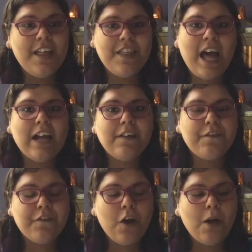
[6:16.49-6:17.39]
that
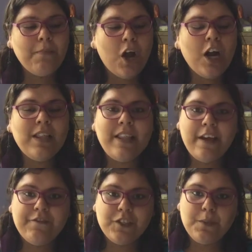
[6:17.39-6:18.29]
from our
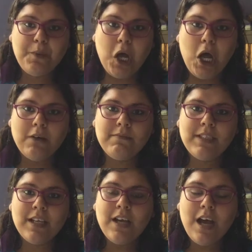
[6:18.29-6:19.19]
left palms,